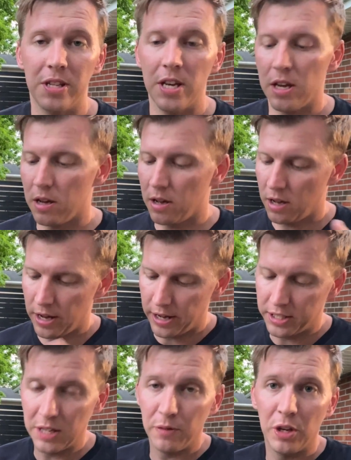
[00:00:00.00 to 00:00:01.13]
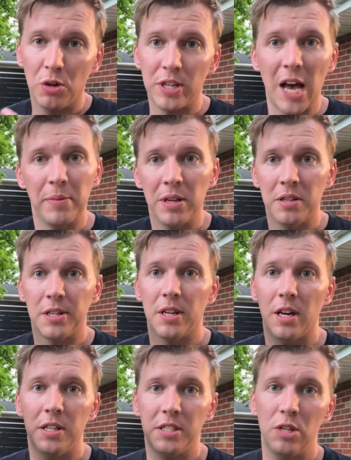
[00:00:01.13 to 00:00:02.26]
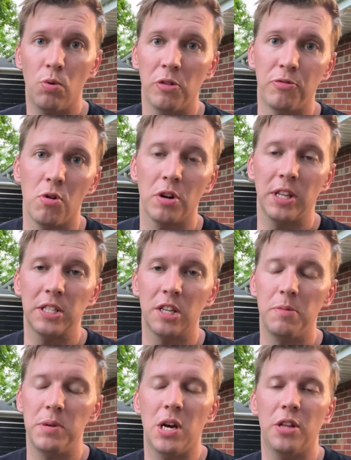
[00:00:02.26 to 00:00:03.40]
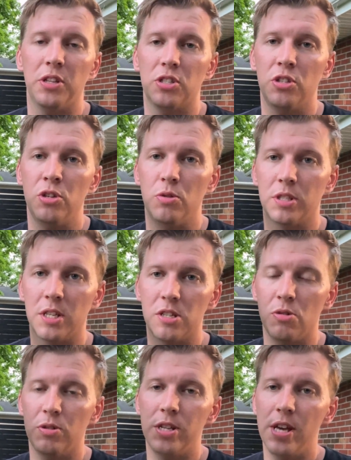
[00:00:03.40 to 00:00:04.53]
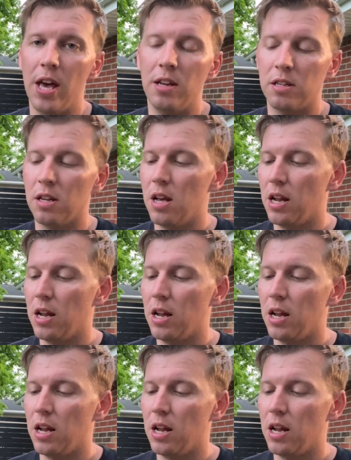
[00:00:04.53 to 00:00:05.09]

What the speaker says: the DVO Diamond D1 fork that's going to be on this new Siskiu T8,